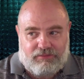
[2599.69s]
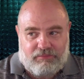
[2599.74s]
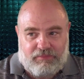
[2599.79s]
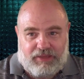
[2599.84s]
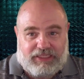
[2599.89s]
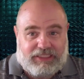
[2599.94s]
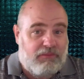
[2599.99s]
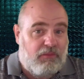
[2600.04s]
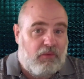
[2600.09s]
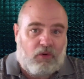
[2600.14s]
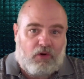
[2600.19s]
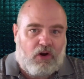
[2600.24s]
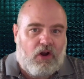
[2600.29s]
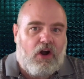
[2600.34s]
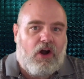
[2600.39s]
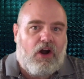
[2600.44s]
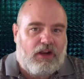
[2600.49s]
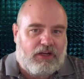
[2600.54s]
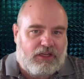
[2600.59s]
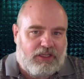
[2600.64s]
make it more
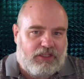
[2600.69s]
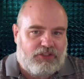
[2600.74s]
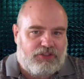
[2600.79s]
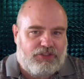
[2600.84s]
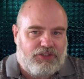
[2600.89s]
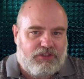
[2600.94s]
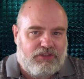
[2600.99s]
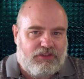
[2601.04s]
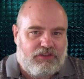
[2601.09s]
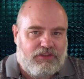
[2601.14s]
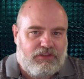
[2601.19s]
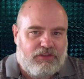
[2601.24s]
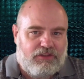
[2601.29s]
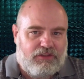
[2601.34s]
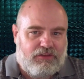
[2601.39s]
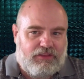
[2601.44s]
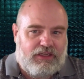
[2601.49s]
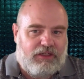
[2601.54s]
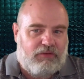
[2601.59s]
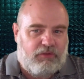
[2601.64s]
hawkish
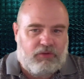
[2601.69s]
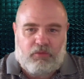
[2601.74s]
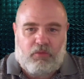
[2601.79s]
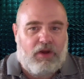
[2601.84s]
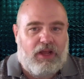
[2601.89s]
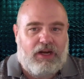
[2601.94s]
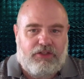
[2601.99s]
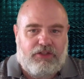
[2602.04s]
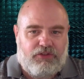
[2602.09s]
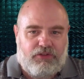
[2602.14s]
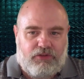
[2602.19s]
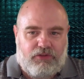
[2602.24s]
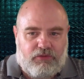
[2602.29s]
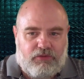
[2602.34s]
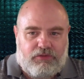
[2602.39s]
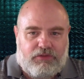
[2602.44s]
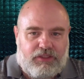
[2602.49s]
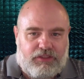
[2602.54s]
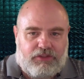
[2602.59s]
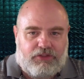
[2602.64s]
than it would want to
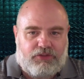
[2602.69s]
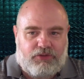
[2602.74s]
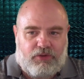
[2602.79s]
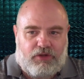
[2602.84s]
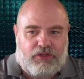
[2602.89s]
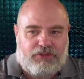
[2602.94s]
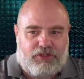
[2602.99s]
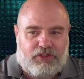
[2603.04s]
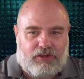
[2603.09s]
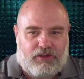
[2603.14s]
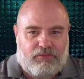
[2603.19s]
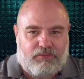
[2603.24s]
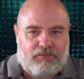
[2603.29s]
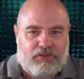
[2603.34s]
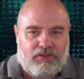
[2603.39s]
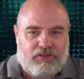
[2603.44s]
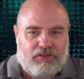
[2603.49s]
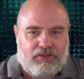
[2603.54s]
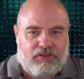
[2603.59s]
do in the short term,